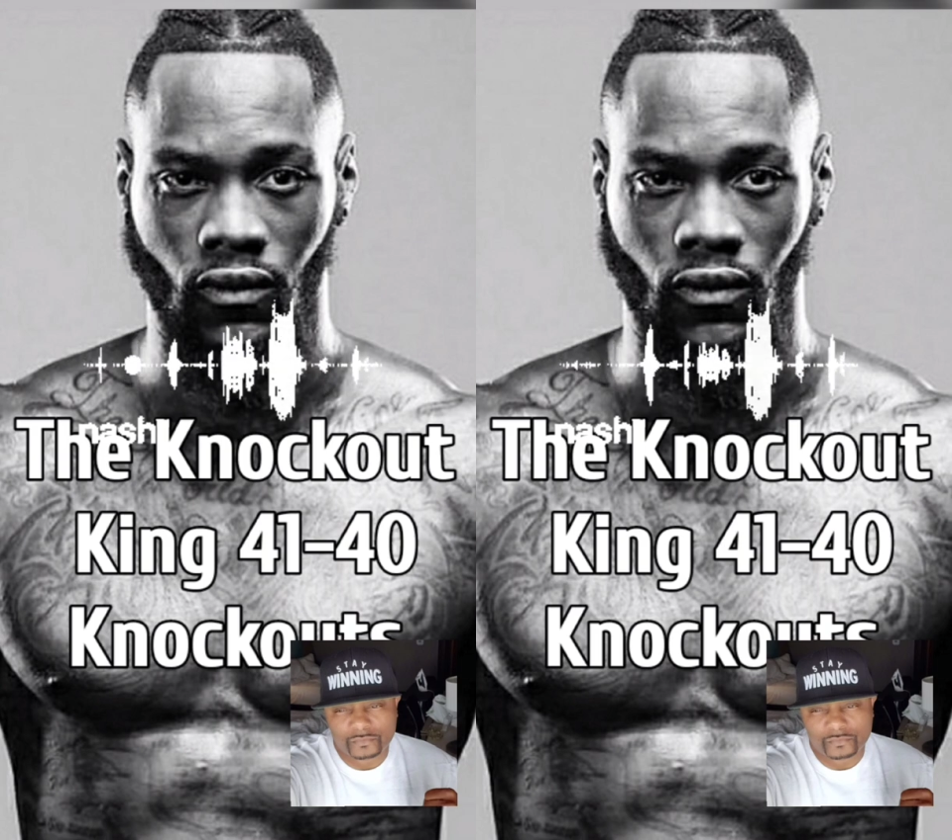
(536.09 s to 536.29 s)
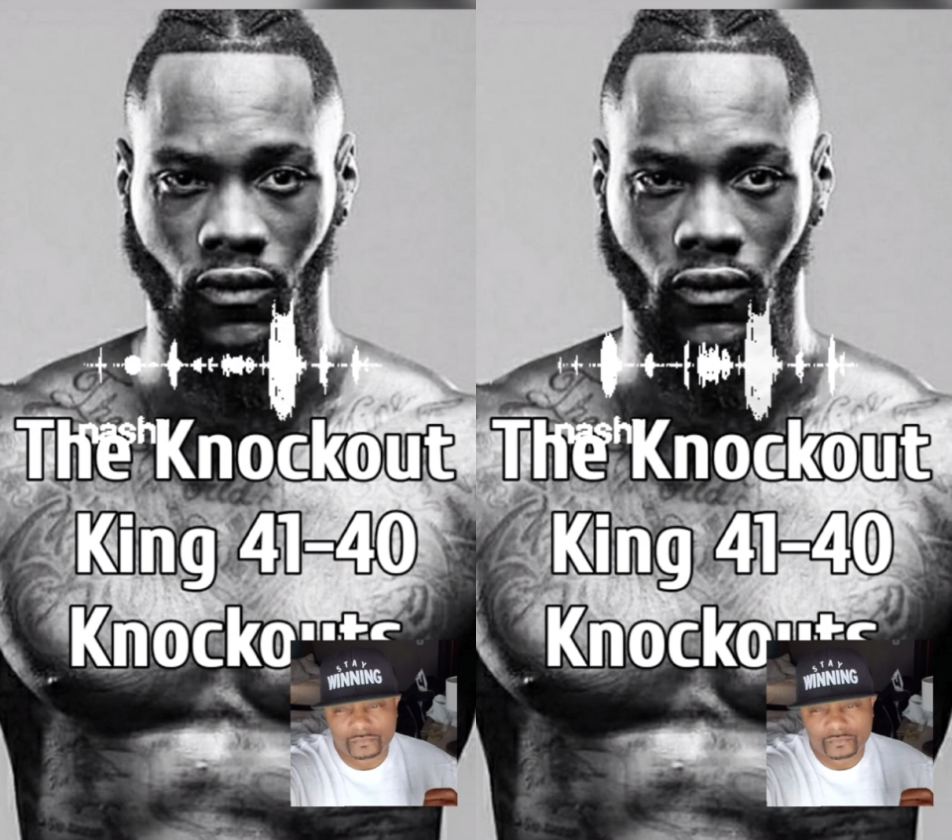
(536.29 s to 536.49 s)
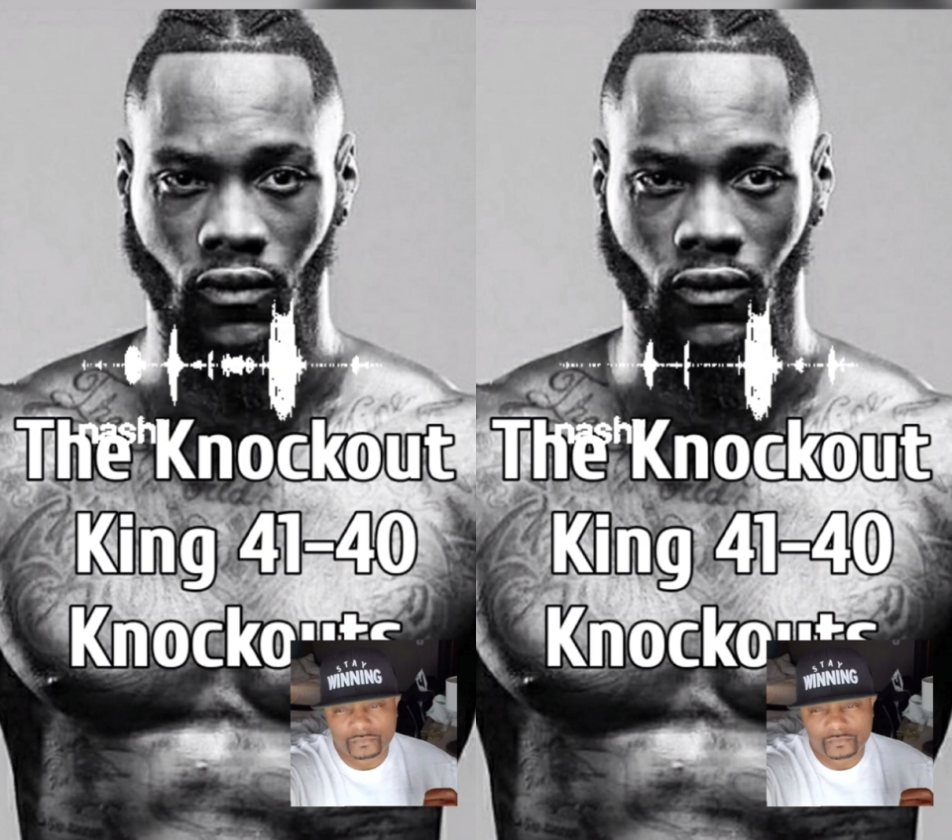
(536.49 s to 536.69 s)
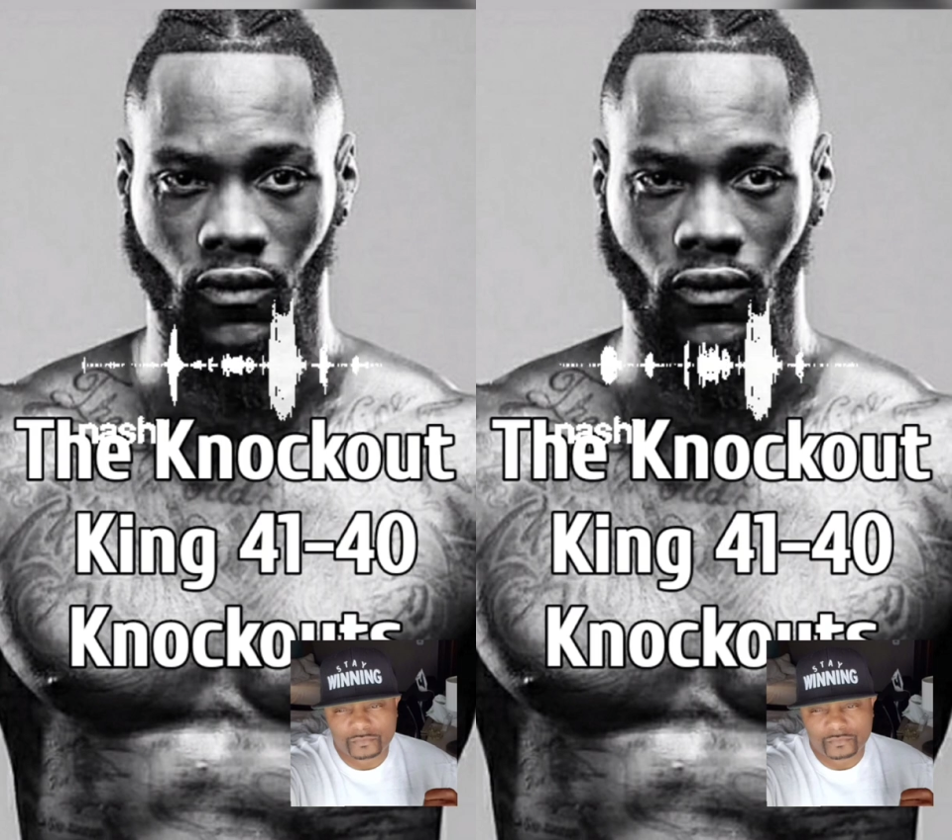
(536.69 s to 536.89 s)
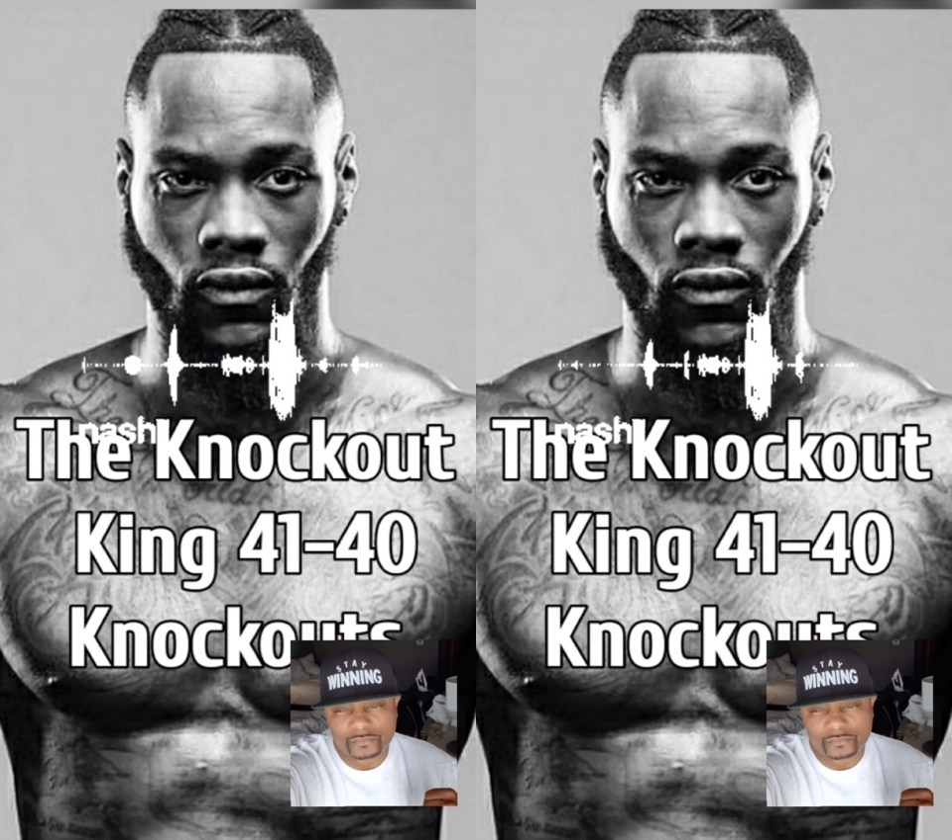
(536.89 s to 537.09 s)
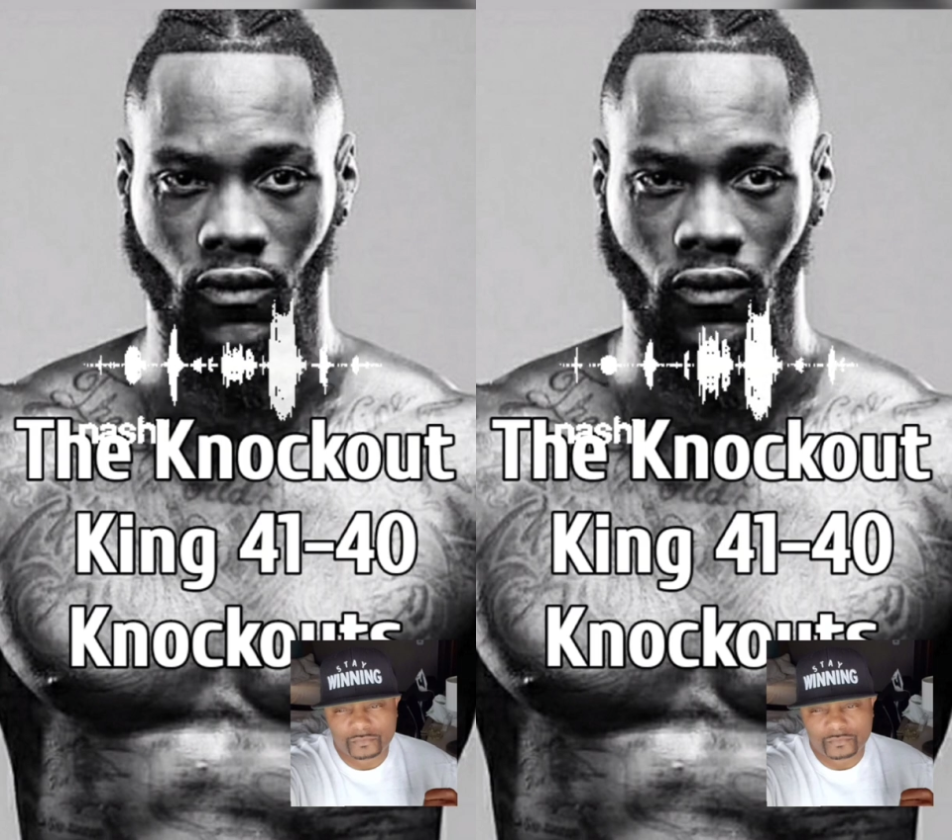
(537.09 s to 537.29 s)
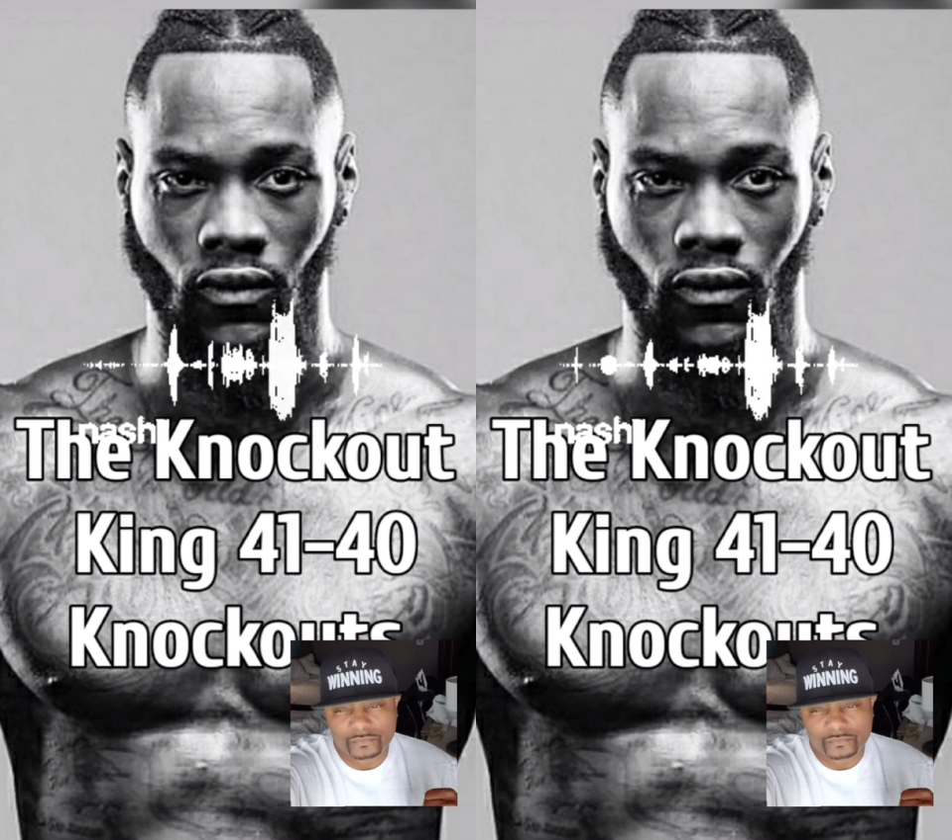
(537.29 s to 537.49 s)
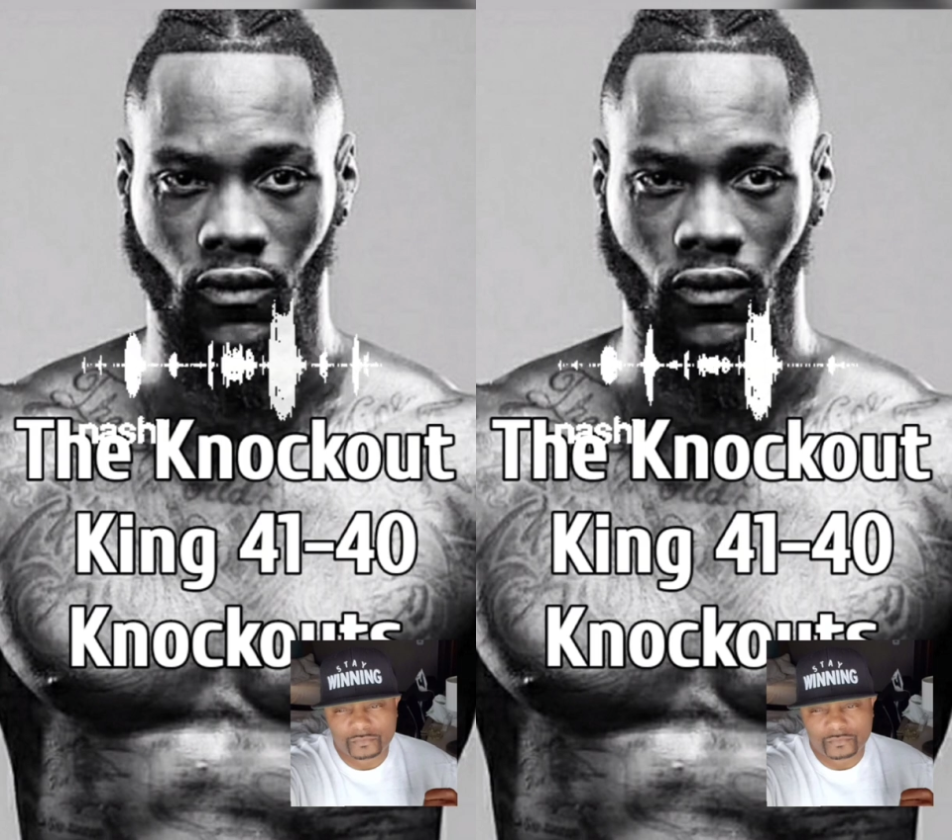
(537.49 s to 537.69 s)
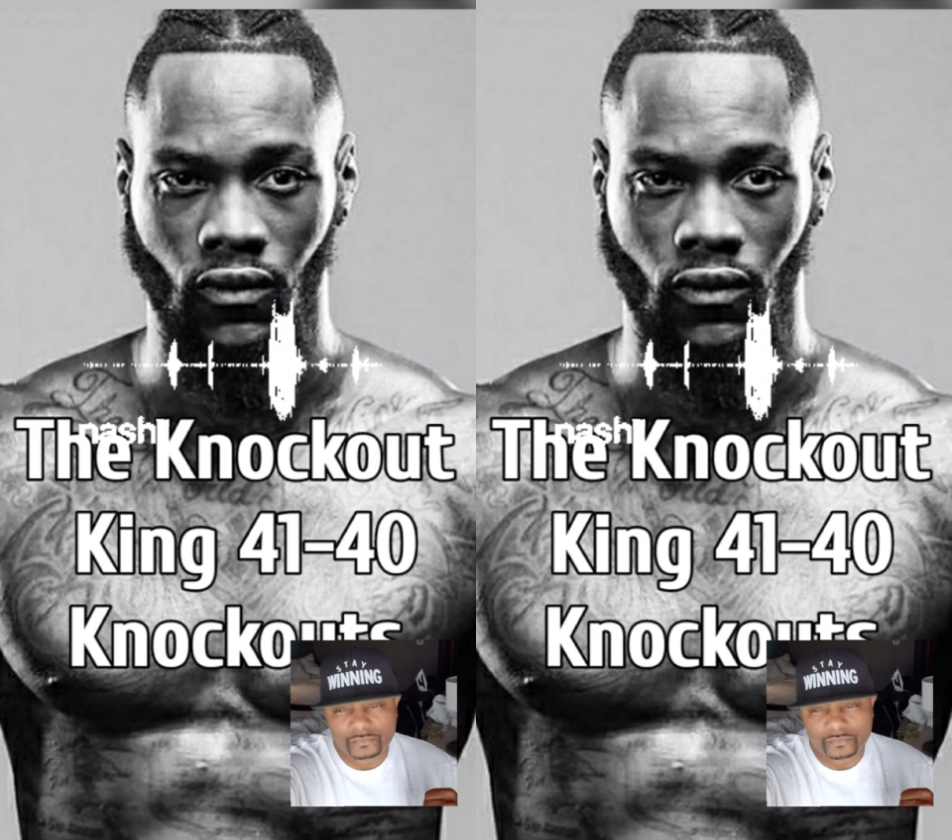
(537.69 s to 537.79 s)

You can look it up and let's